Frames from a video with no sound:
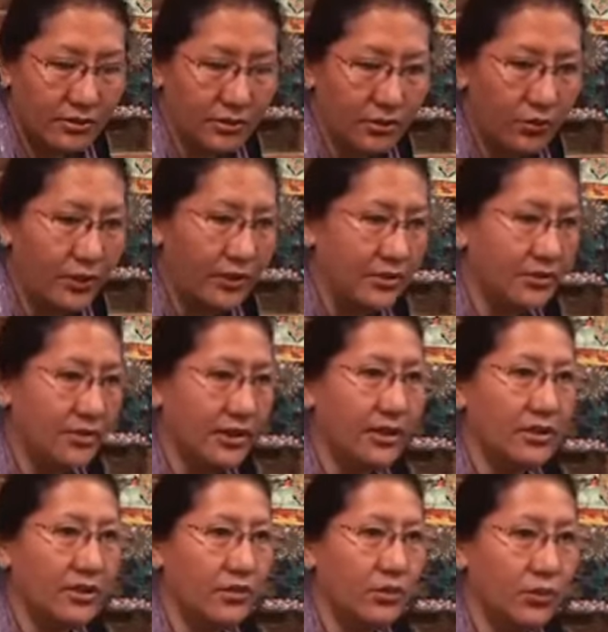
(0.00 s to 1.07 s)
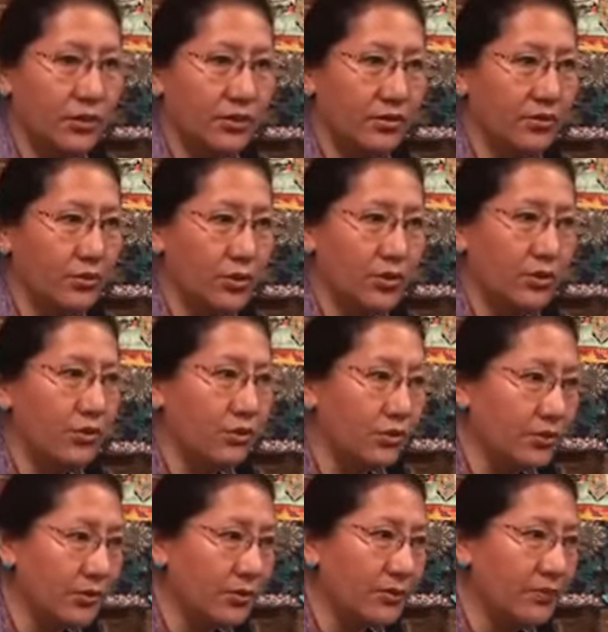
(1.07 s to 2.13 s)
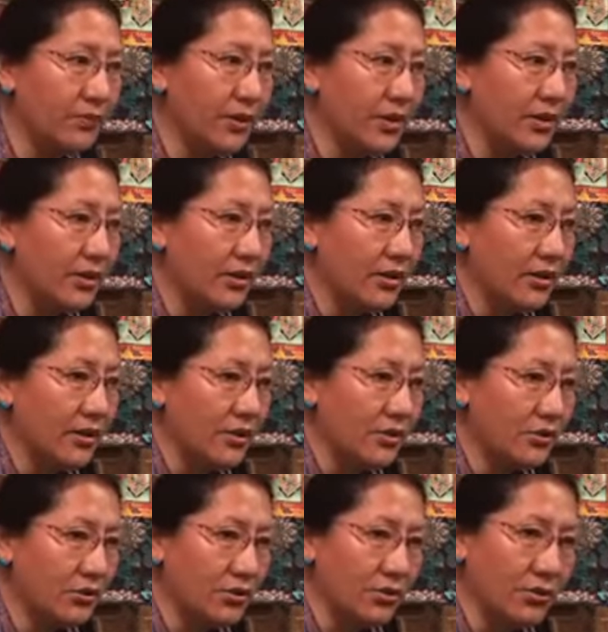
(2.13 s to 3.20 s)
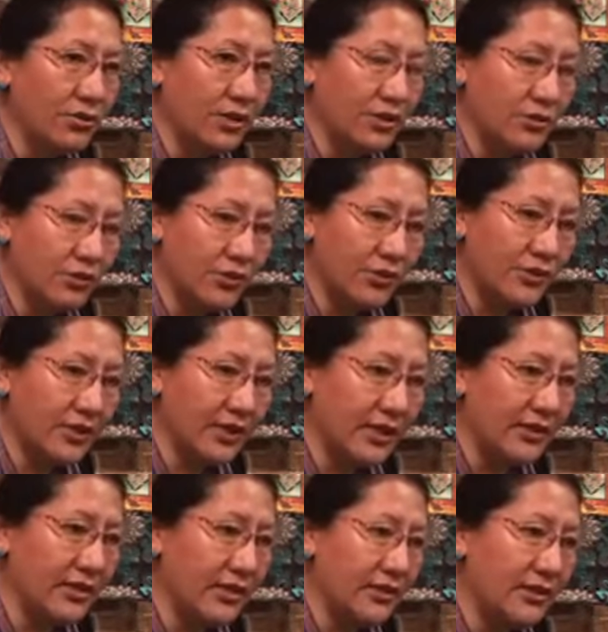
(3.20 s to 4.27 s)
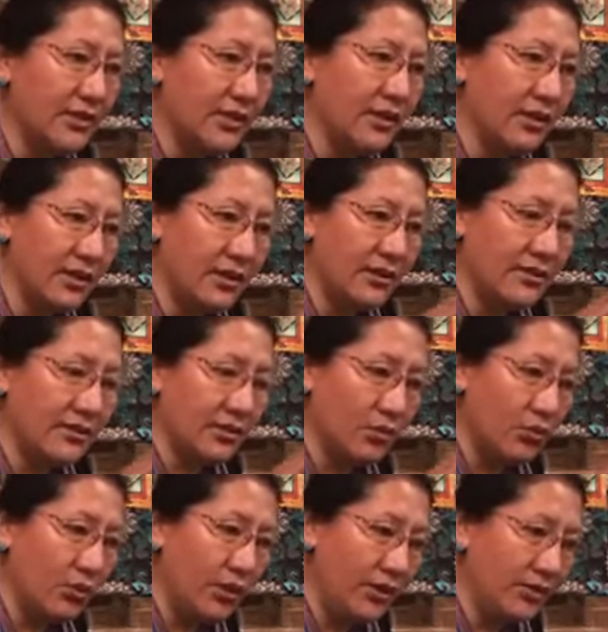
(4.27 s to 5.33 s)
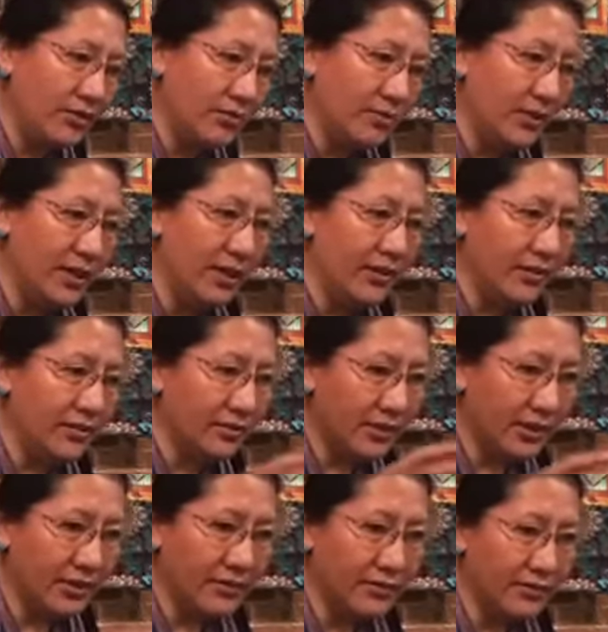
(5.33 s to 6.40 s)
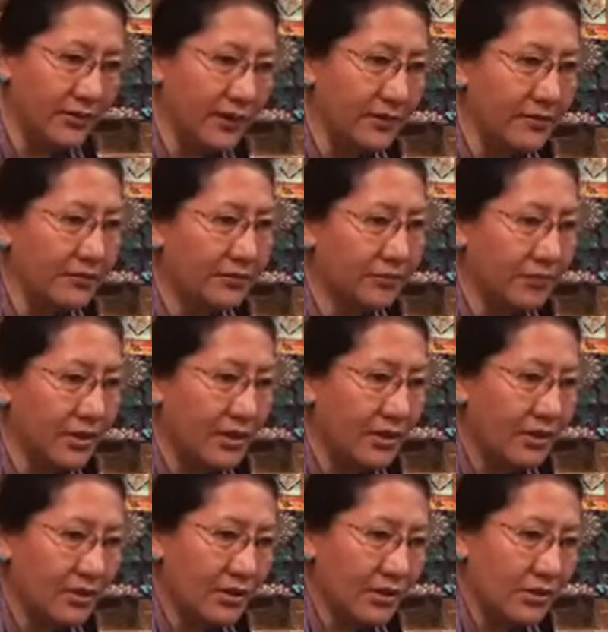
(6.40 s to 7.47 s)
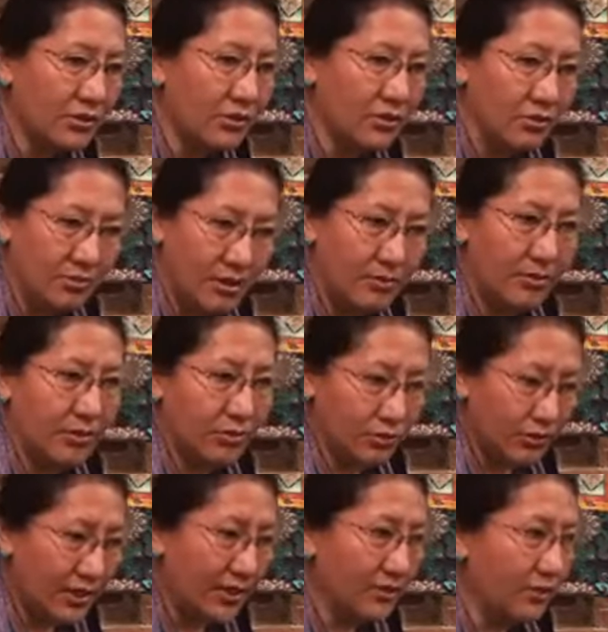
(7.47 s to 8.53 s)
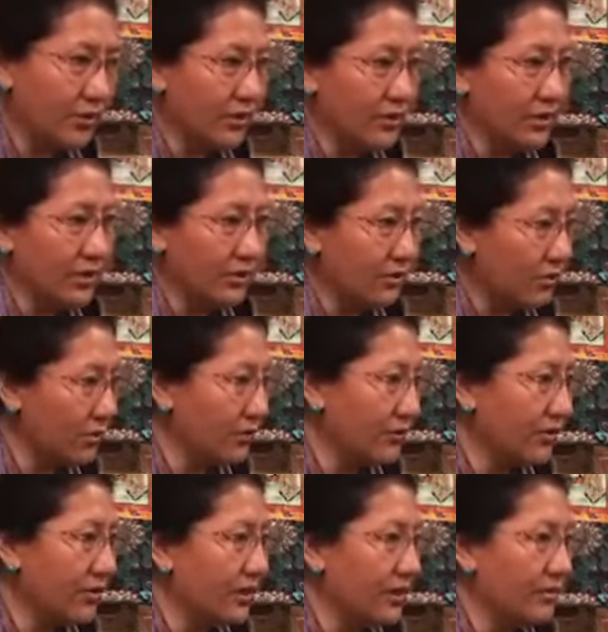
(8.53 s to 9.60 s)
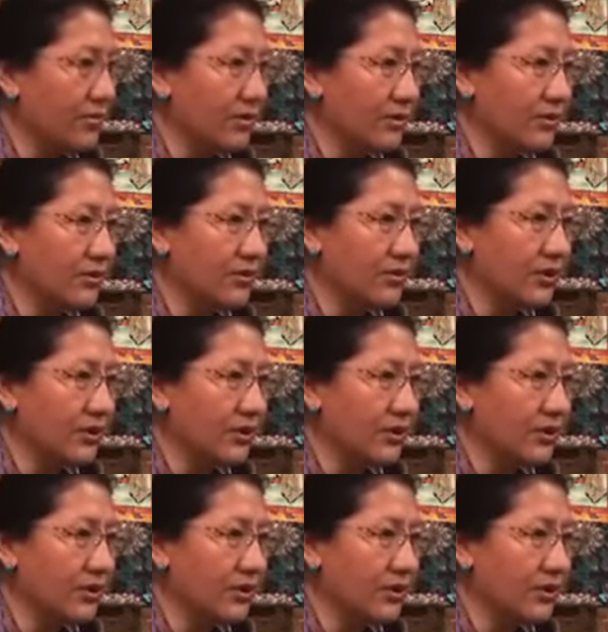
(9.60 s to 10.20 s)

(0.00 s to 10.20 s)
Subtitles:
wind, wind humor. So they translate, they say is the wind, bile, and the flame. So maybe tonight we just using that because